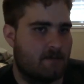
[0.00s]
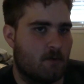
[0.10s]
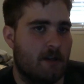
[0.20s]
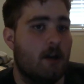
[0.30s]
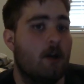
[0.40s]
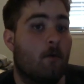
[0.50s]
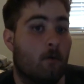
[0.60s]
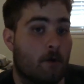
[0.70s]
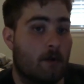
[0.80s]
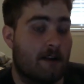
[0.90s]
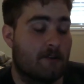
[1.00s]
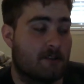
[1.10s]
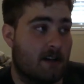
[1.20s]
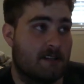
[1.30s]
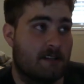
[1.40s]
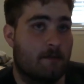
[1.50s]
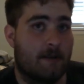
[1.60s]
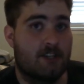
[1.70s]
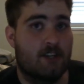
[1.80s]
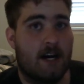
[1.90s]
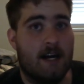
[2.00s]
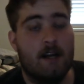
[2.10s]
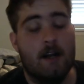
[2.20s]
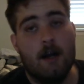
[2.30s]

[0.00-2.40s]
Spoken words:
point, Root Letter is honestly your best shot.